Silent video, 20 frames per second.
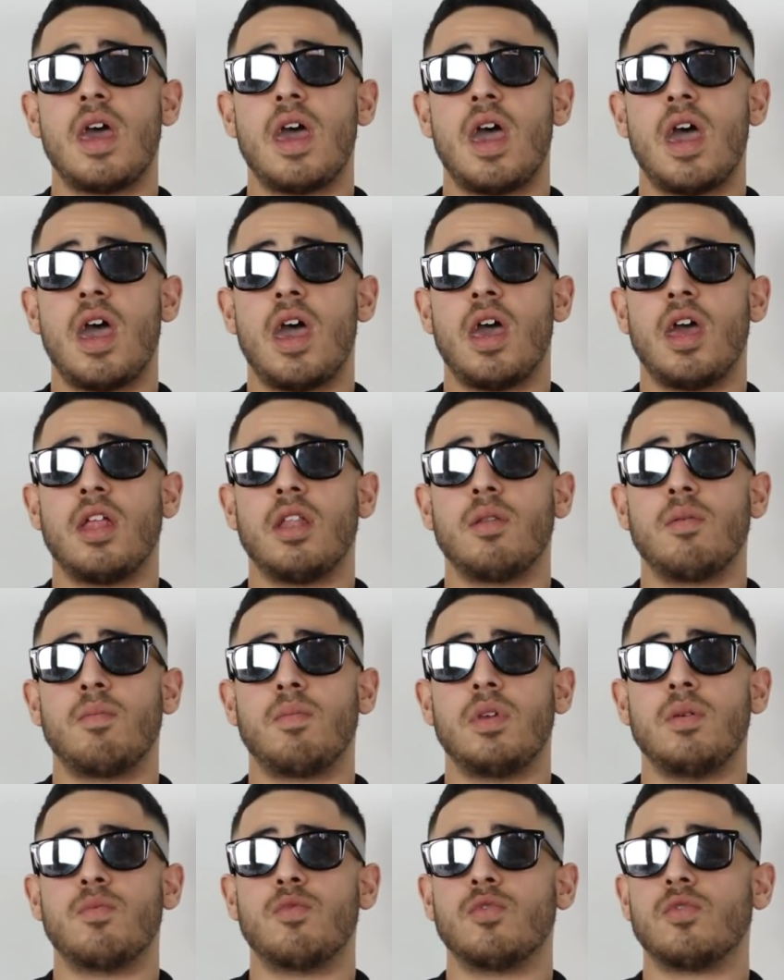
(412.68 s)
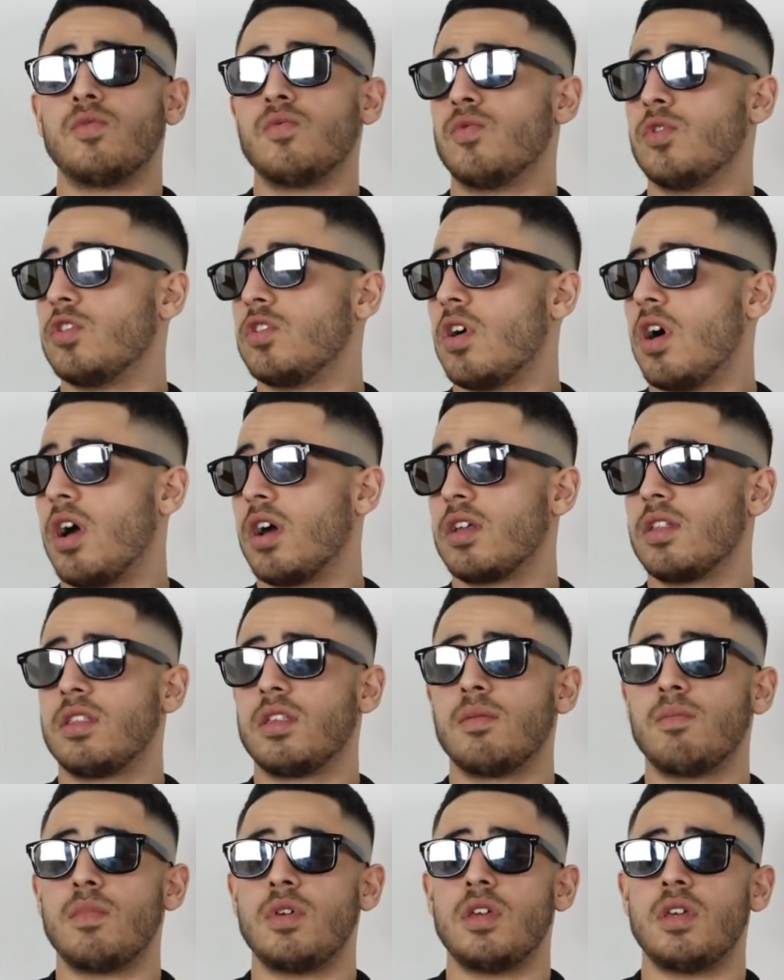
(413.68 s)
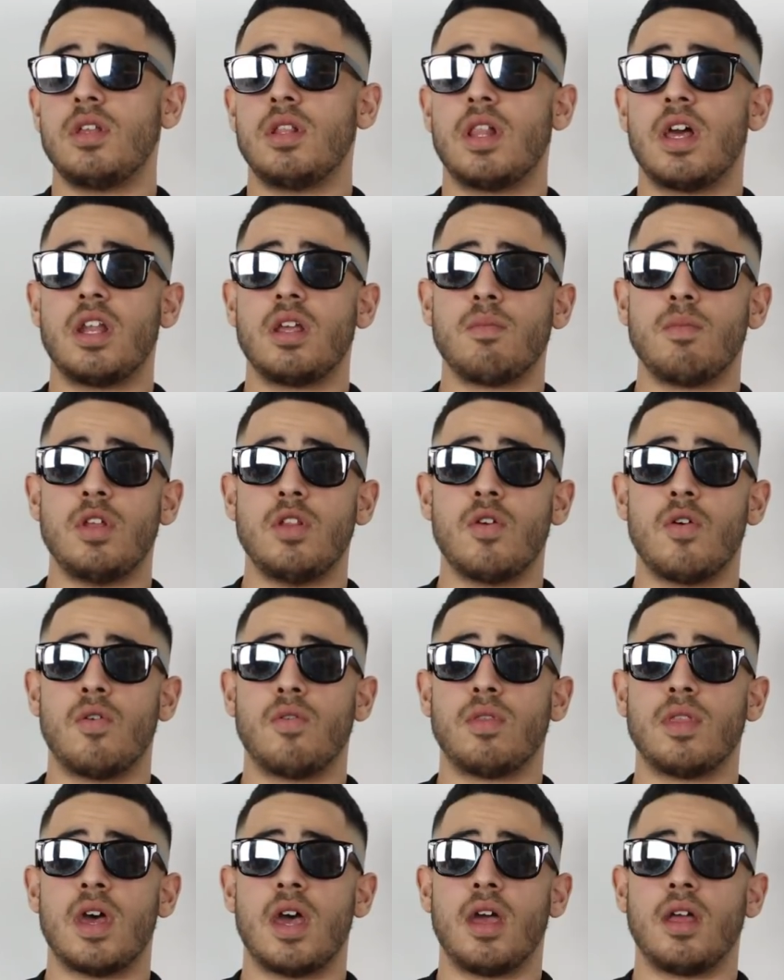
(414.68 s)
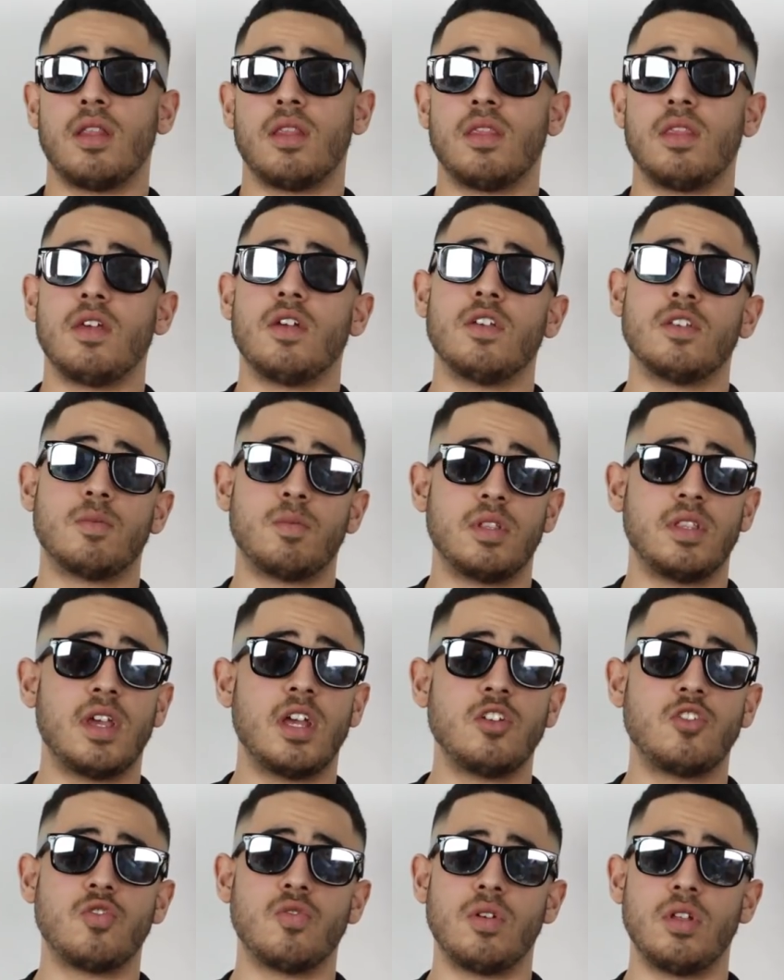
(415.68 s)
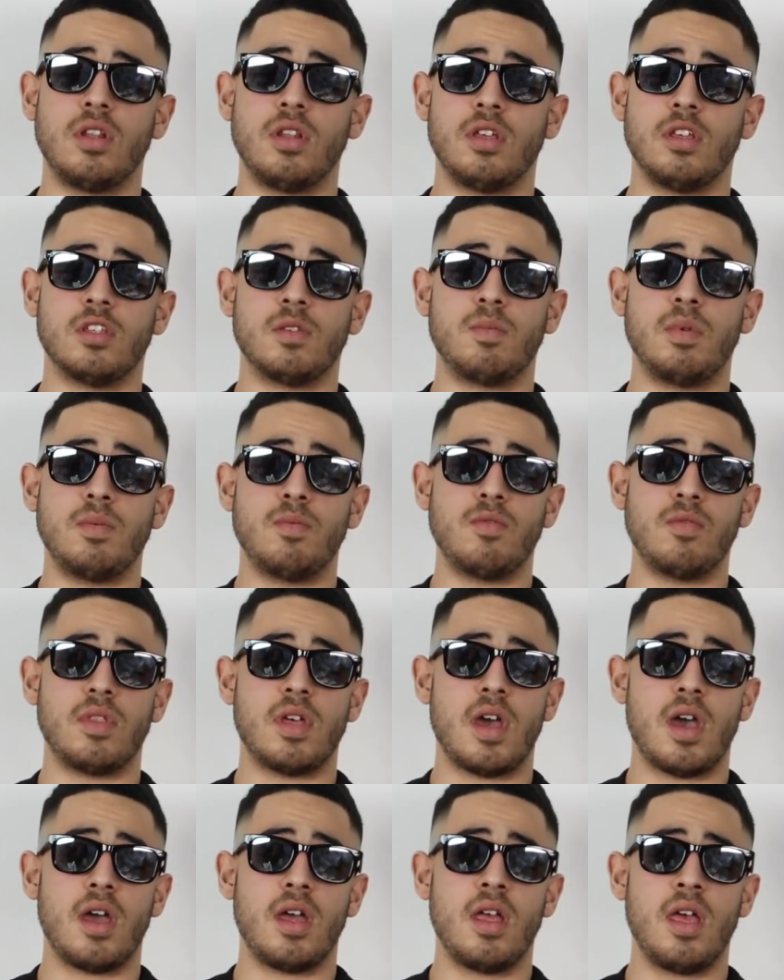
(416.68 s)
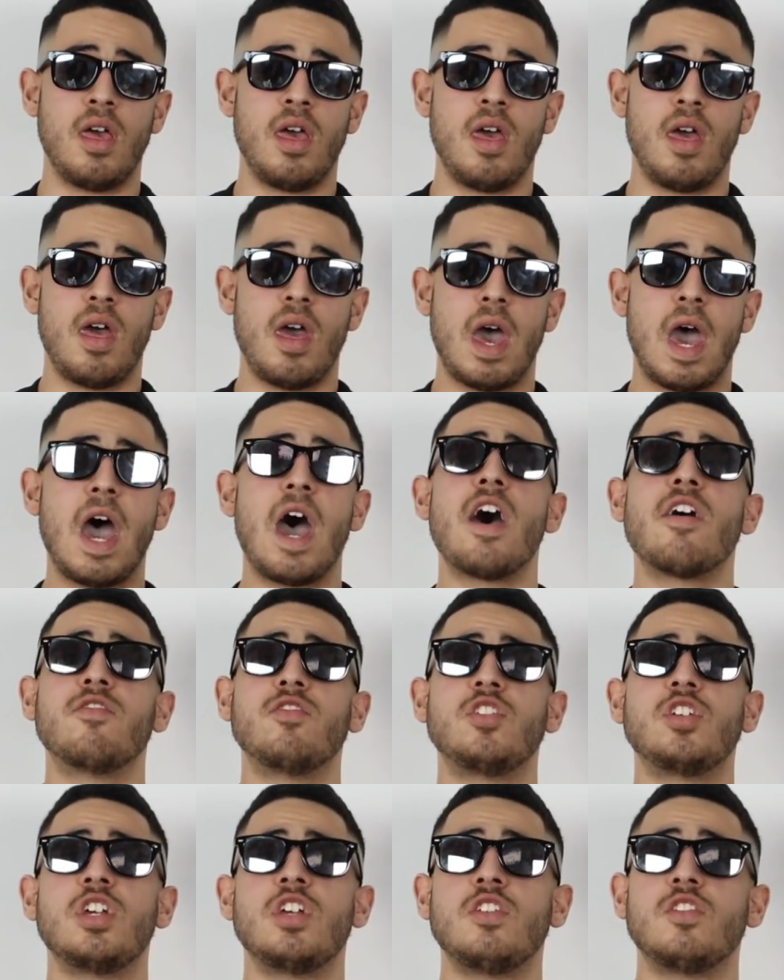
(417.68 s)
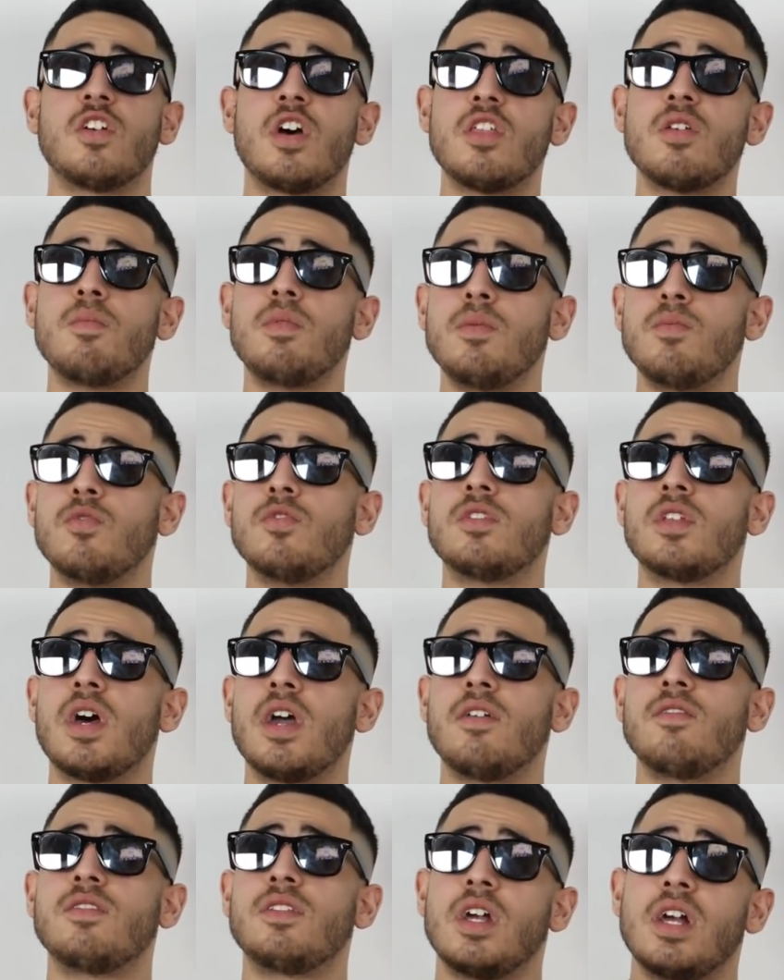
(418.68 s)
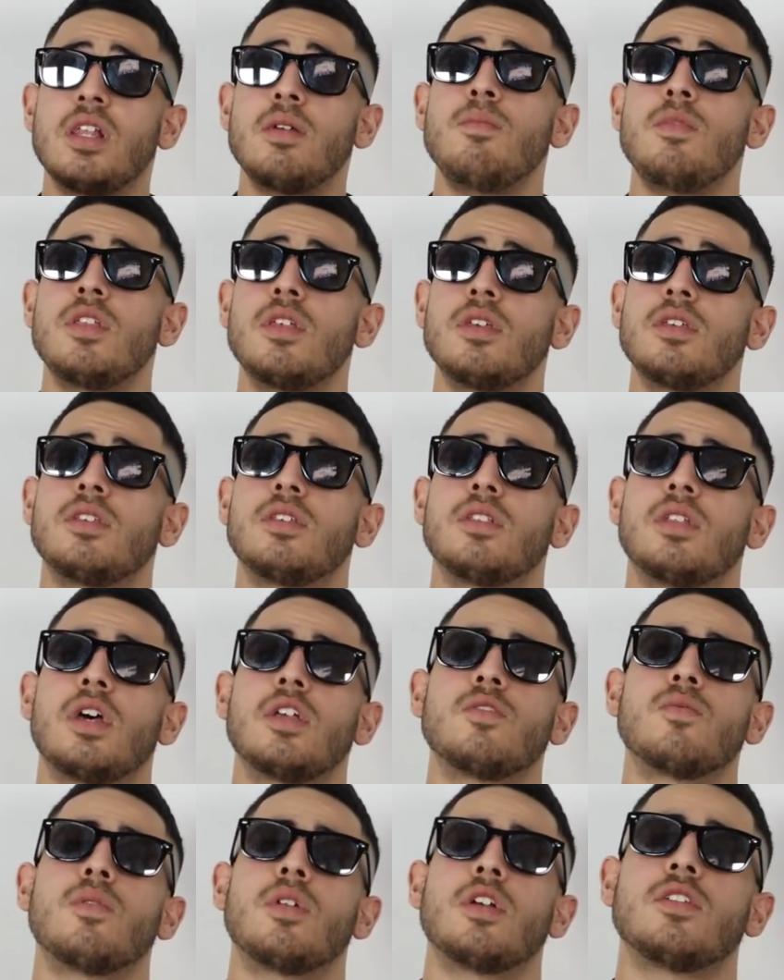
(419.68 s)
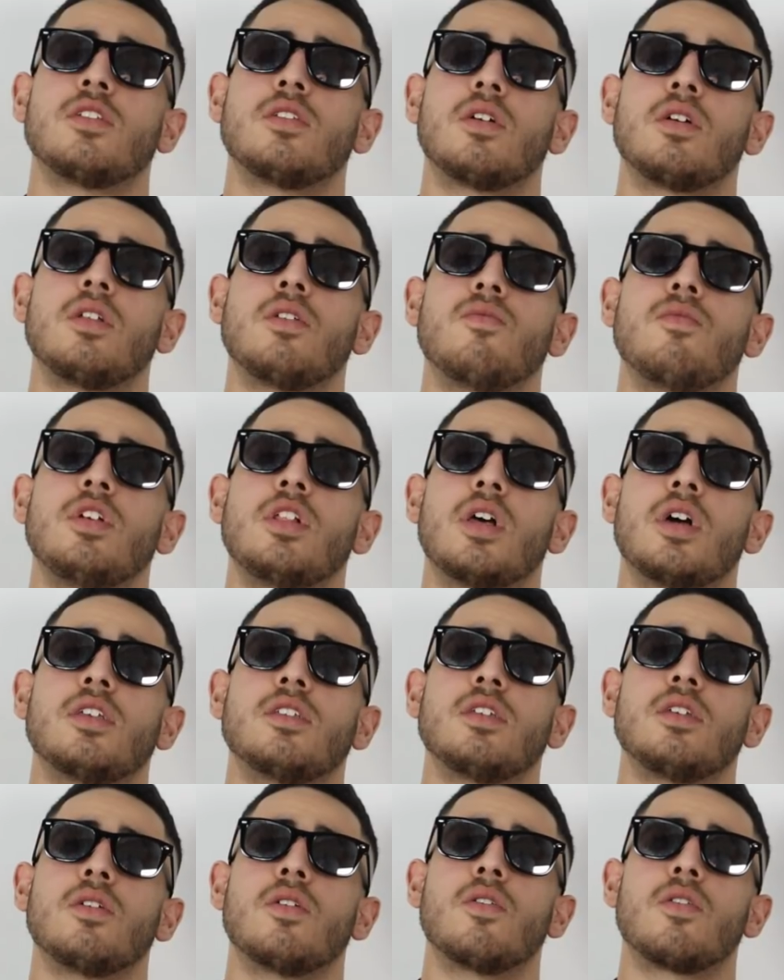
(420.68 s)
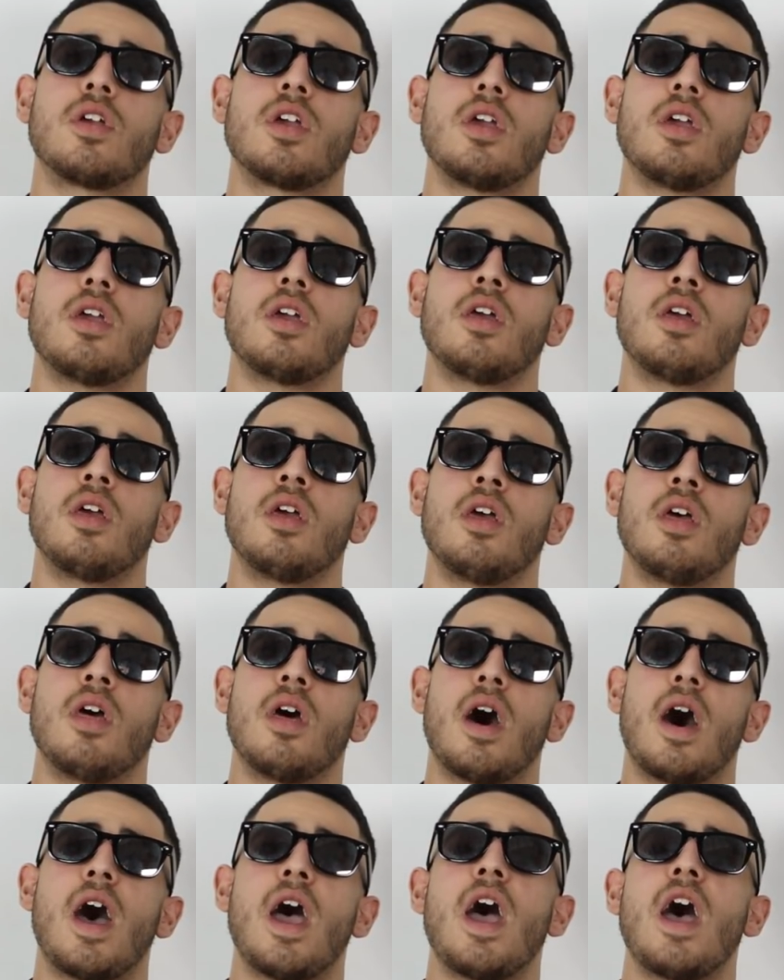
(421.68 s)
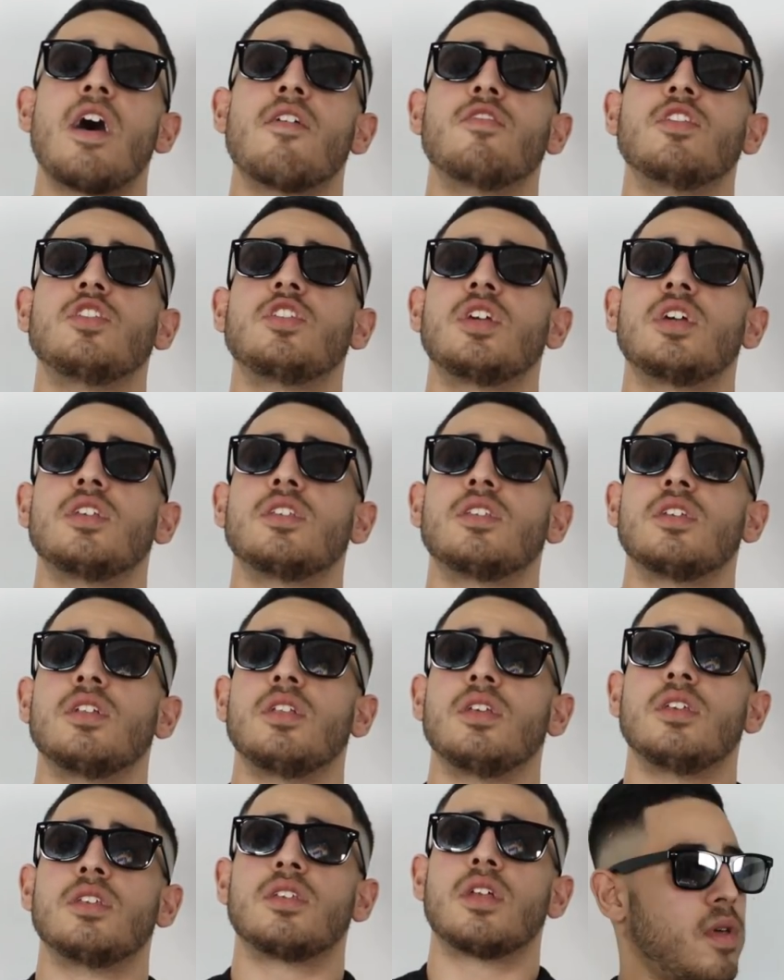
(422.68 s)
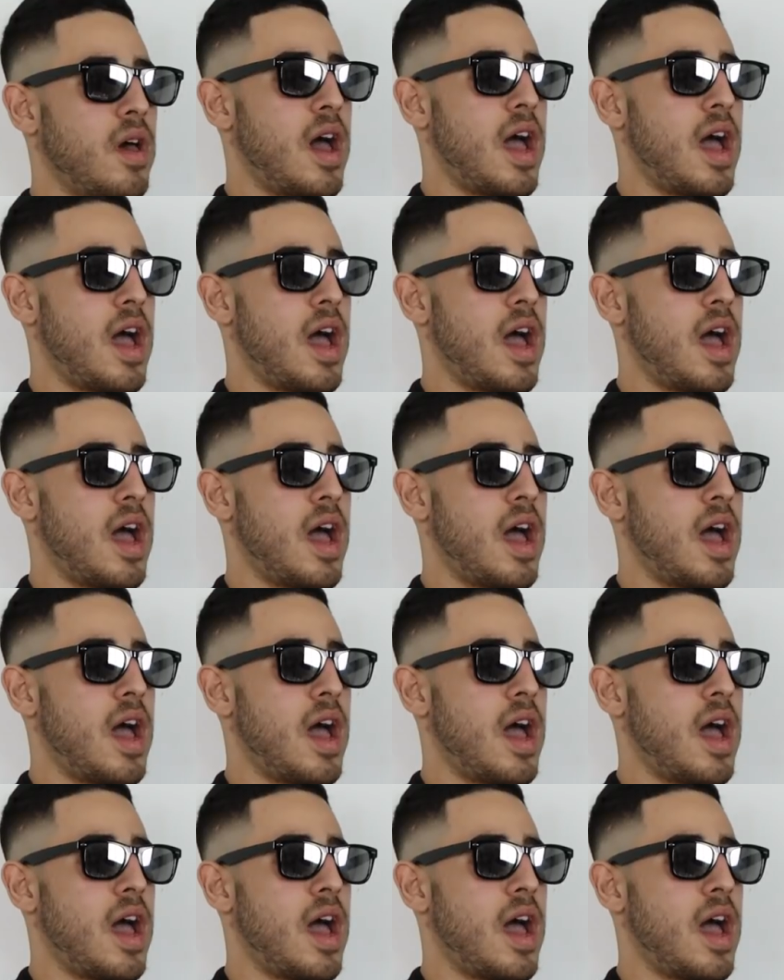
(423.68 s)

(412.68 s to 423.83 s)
and people were talking to me, letting me know that there's potential in this, people that have changed other people's lives telling me this, that's started realizing, okay, I have a chance in this.